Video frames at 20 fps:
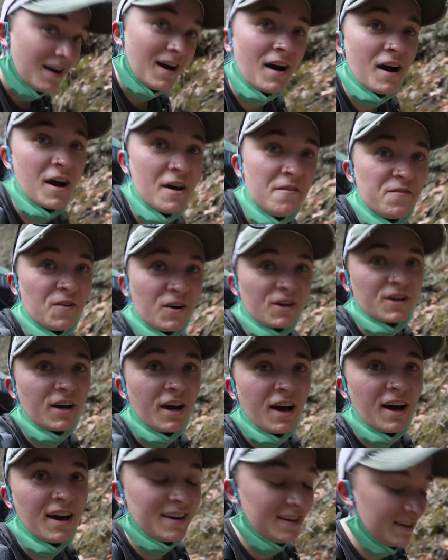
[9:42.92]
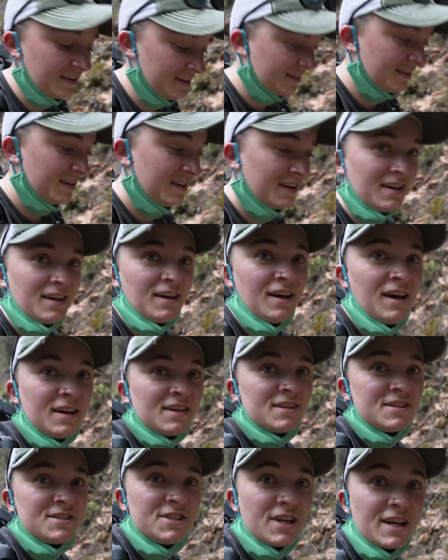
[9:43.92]
I forgot
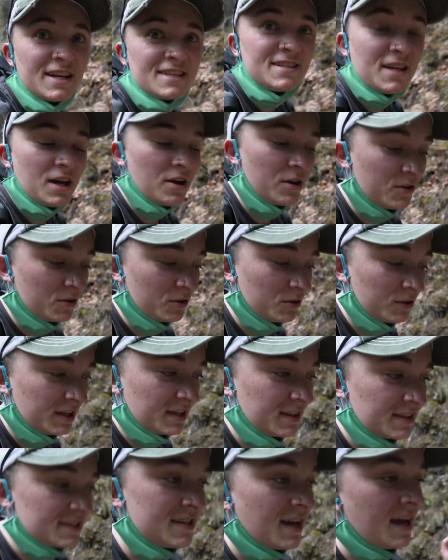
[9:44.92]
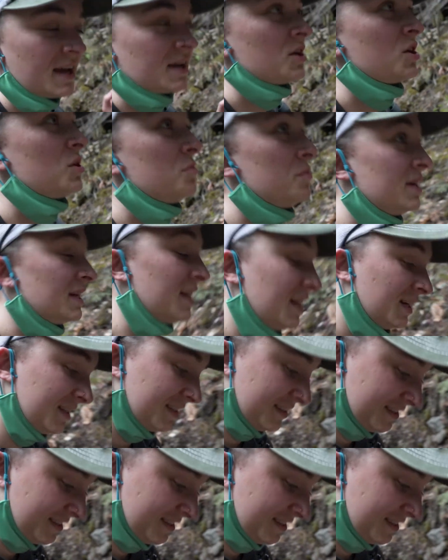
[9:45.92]
just how grueling this hike could be,